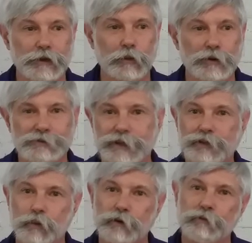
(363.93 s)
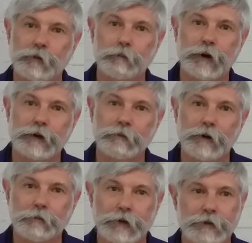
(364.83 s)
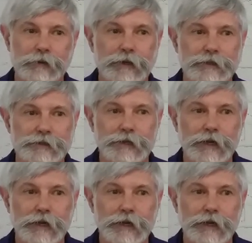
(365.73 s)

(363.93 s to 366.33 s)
I know what it's like to work from the bottom up, and I think it's